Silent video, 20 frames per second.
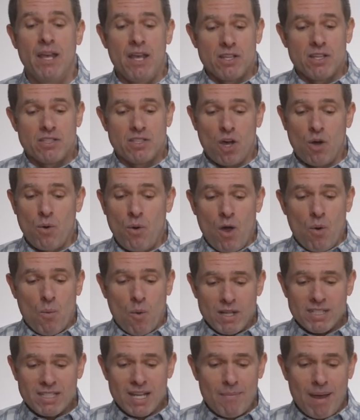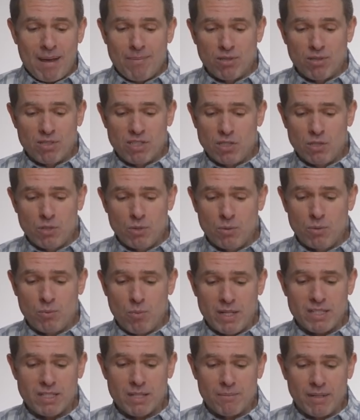So once
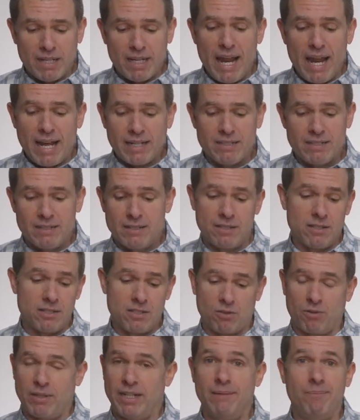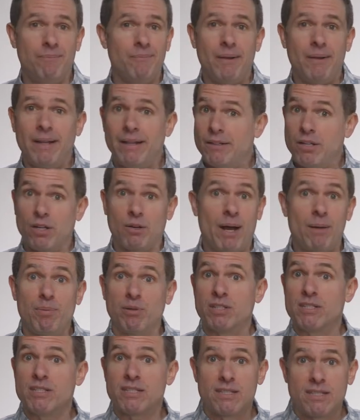I'm connected to the screen, you're
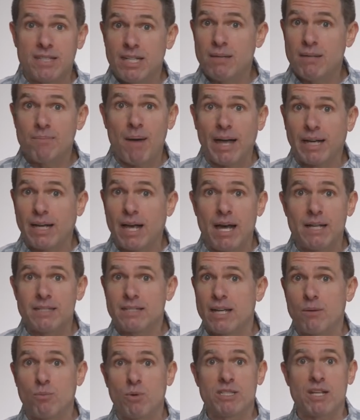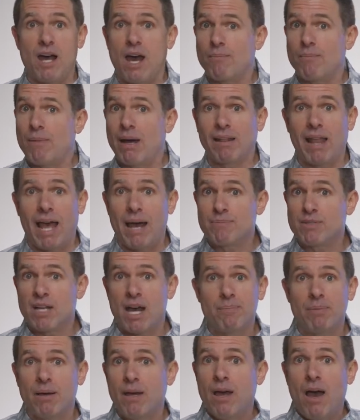able to see my content, what's on my
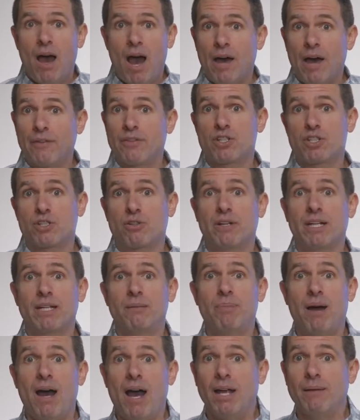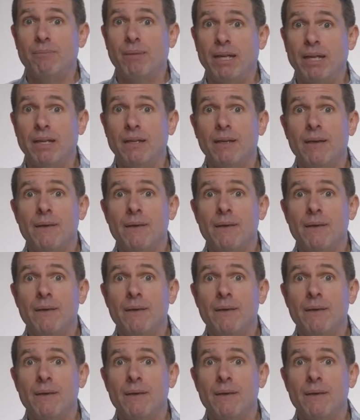laptop, on the screen behind me.